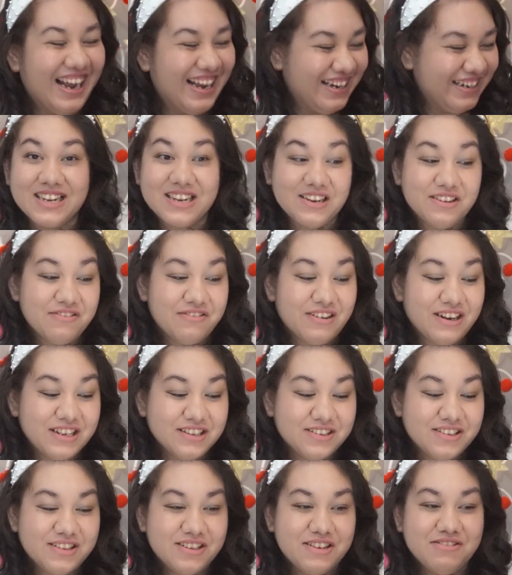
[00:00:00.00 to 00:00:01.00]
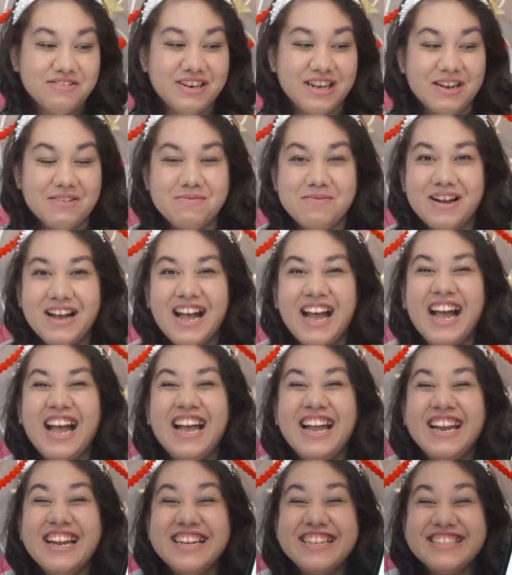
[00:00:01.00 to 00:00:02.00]
Taking a while to load up.
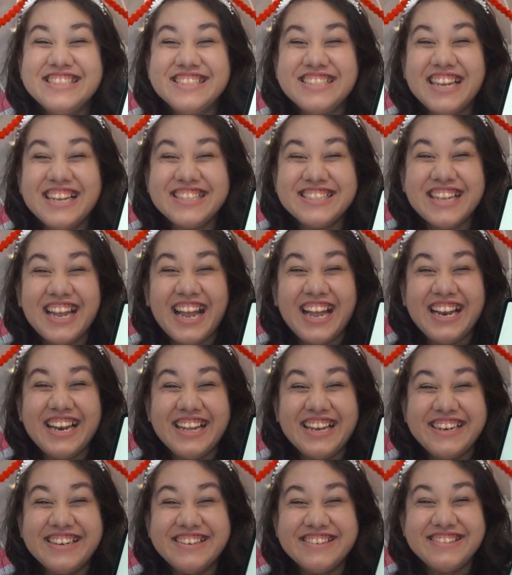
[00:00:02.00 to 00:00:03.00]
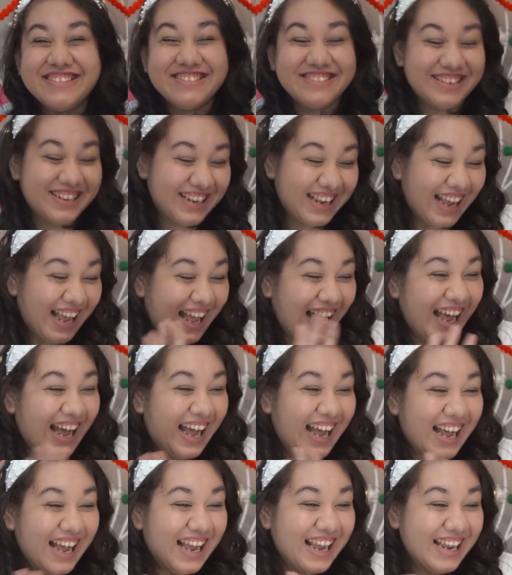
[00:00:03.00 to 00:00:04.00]
It says hello,
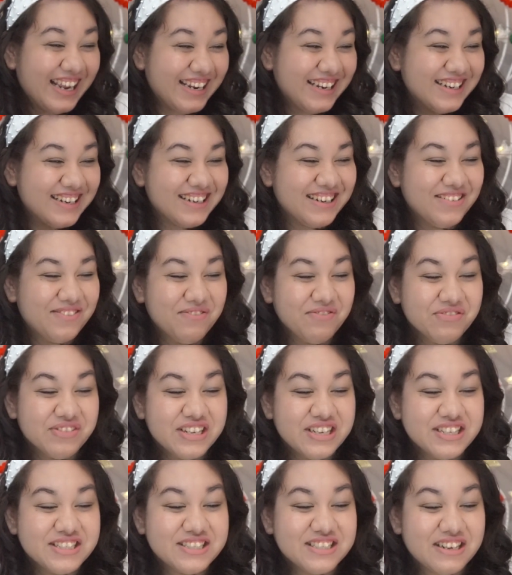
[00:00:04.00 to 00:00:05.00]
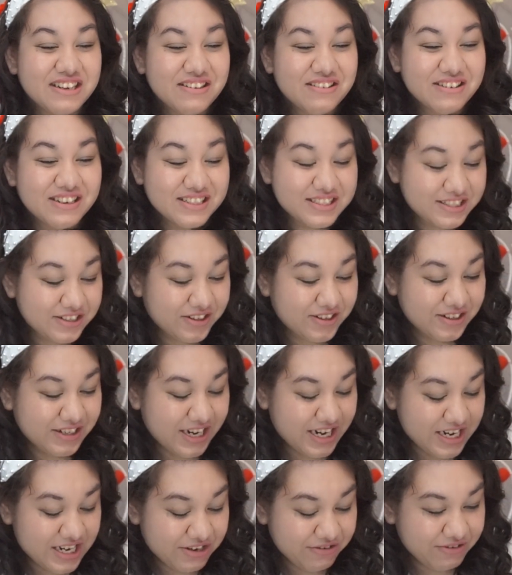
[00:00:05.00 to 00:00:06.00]
hi. So it's on
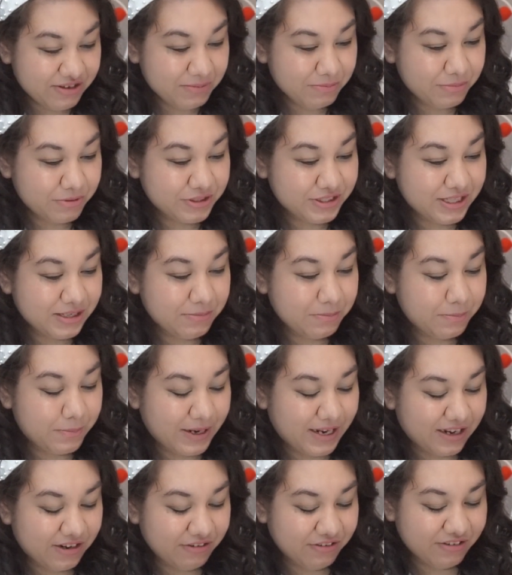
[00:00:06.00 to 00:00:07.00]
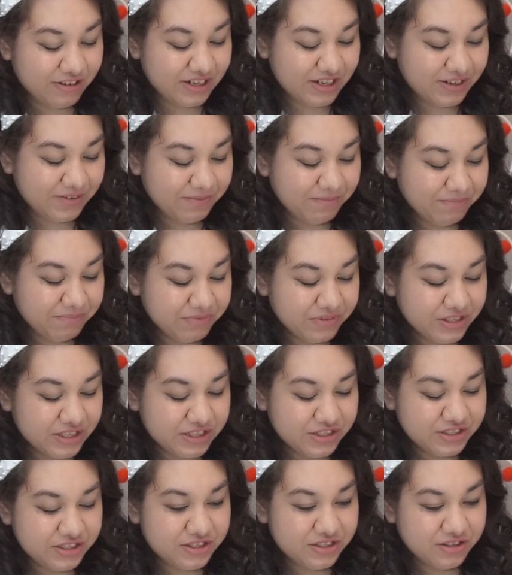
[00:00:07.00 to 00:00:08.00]
81% battery.
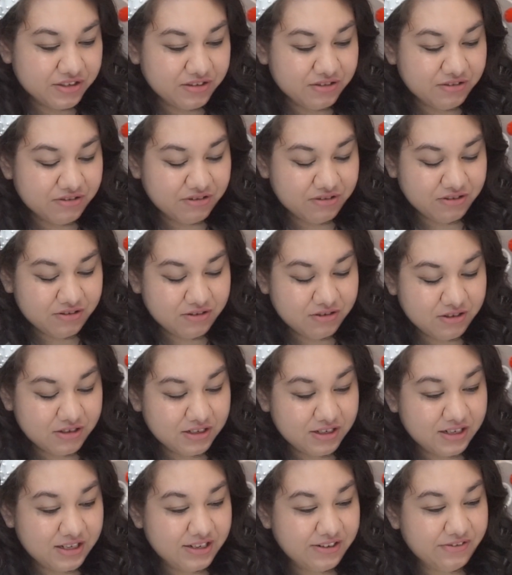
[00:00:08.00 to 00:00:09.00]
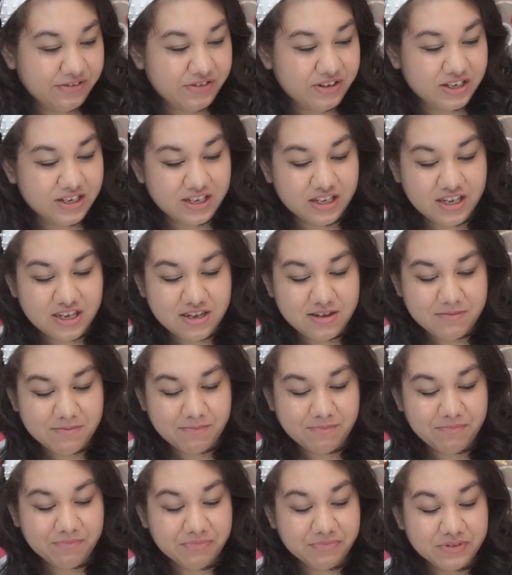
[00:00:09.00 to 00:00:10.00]
So lift it
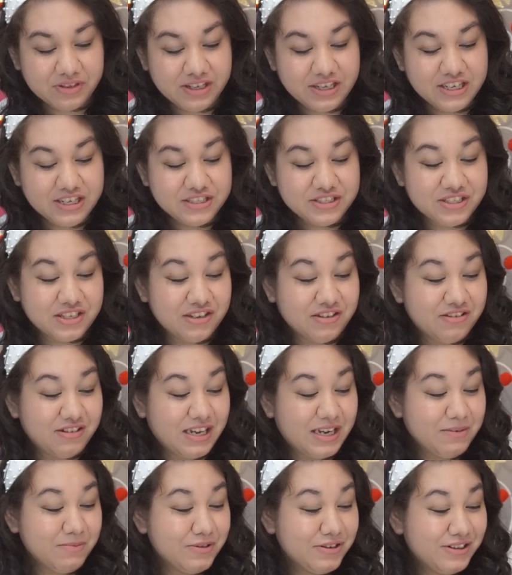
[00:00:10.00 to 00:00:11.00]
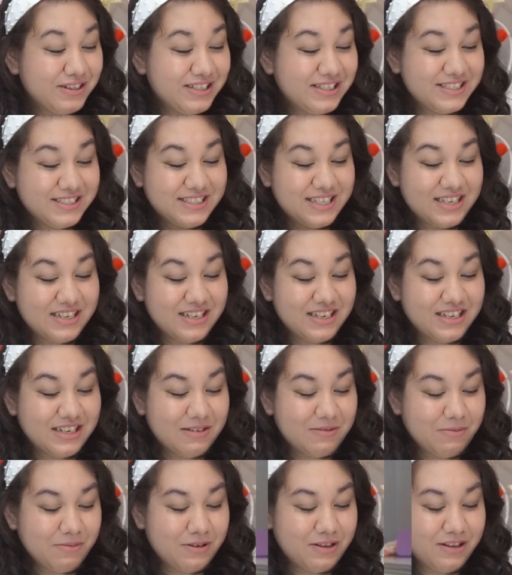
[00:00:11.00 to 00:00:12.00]
up. So I'm going to set it up.